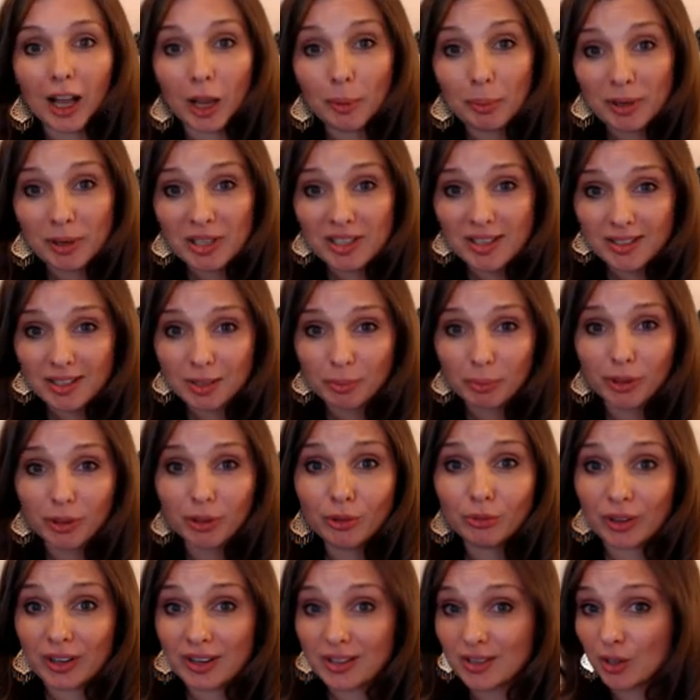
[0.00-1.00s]
A participant
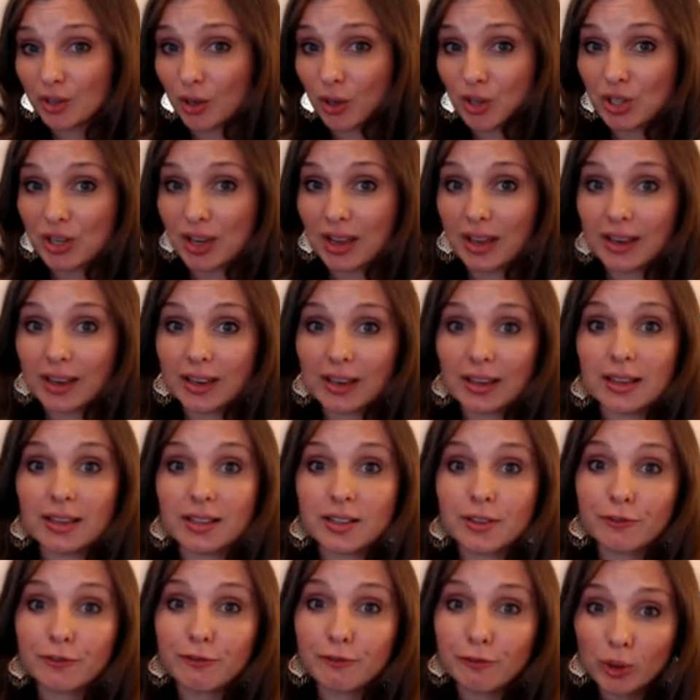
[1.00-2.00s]
researcher
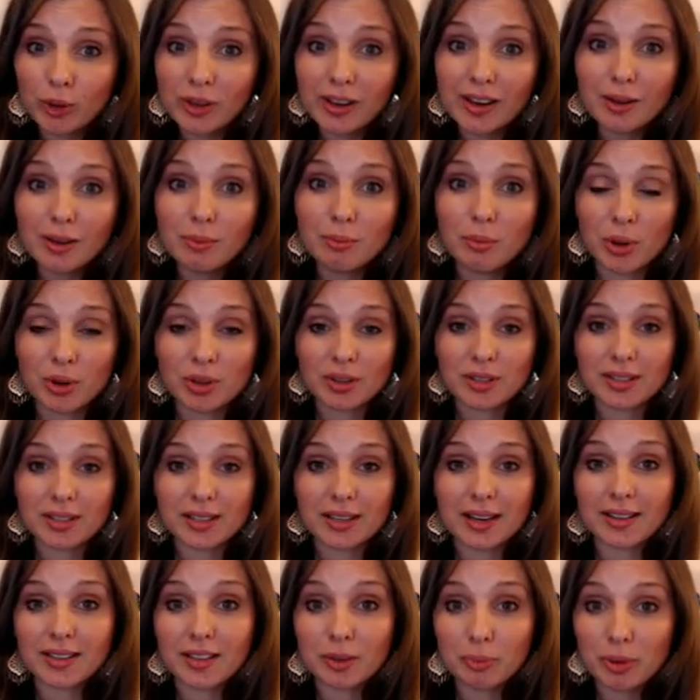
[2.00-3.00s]
is fully immersed
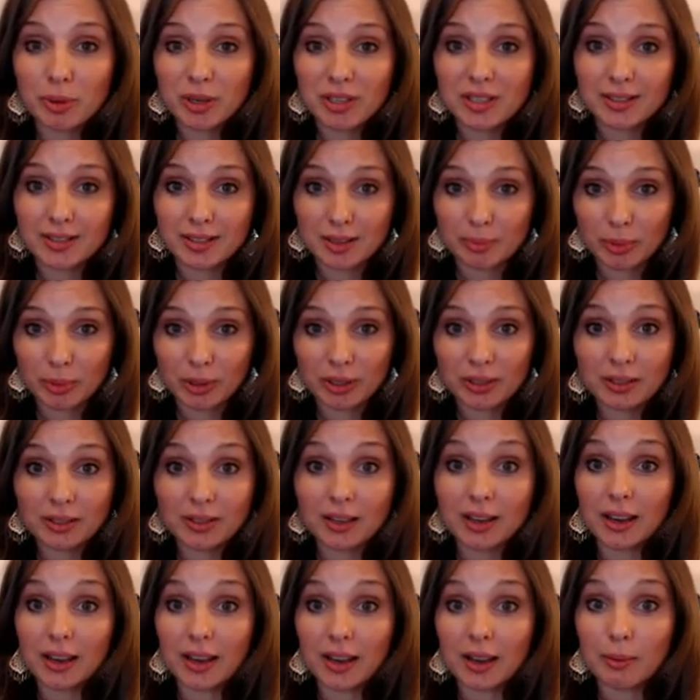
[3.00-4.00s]
as a participant
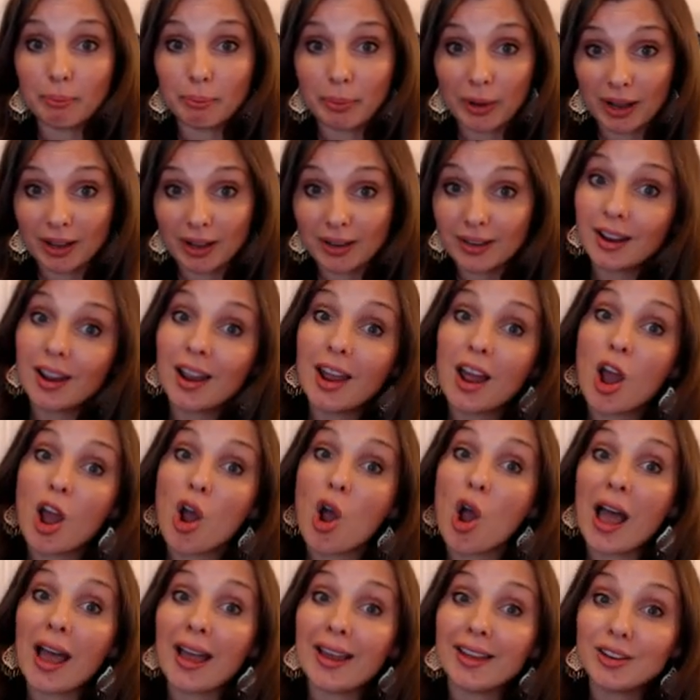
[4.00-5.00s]
but
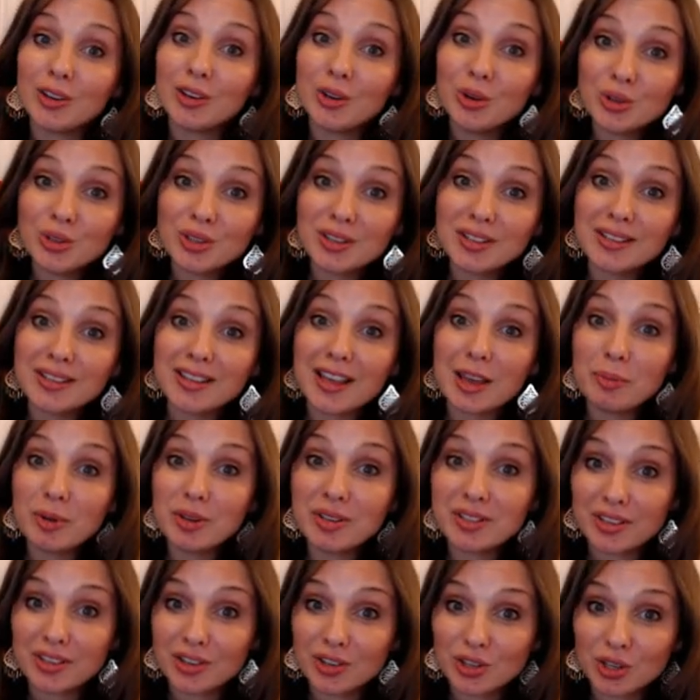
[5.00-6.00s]
uses their
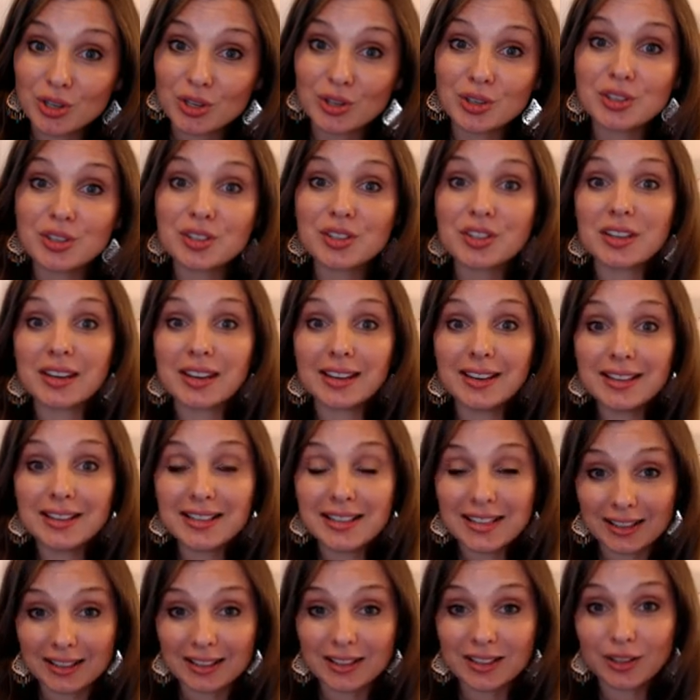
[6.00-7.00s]
position to
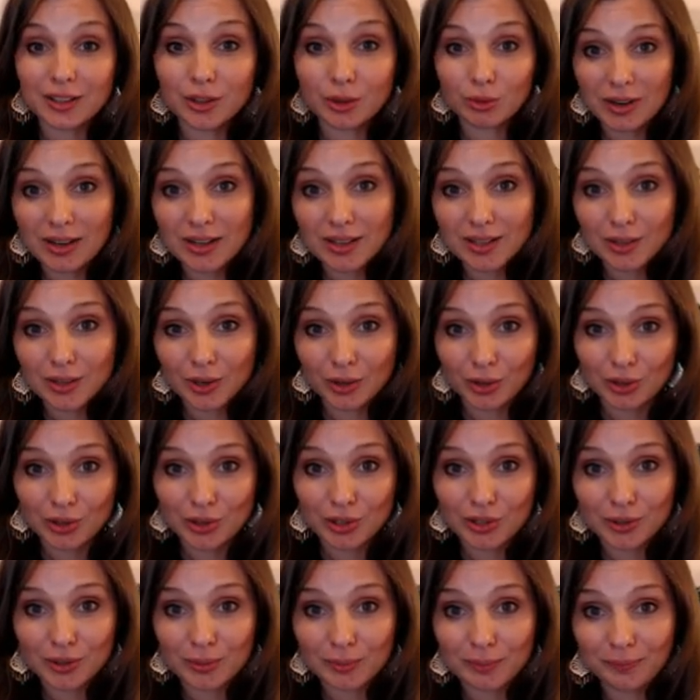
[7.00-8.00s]
conduct the
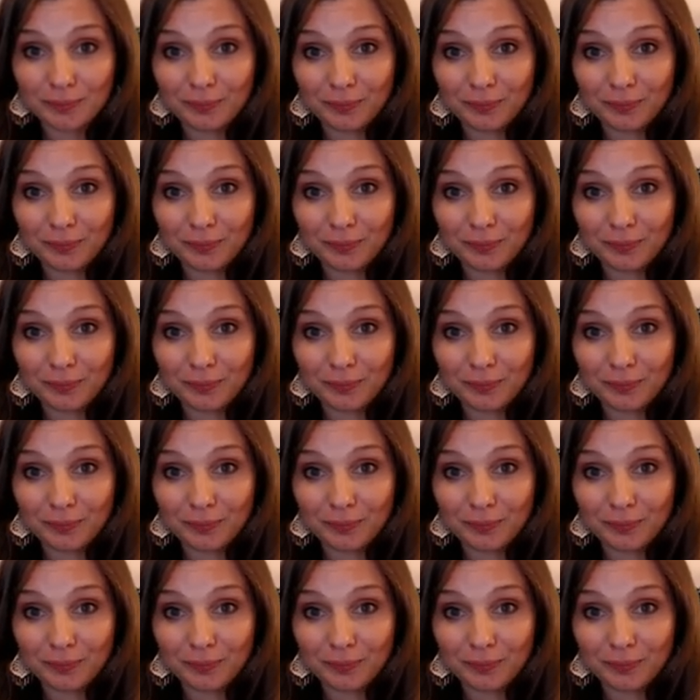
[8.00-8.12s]
research.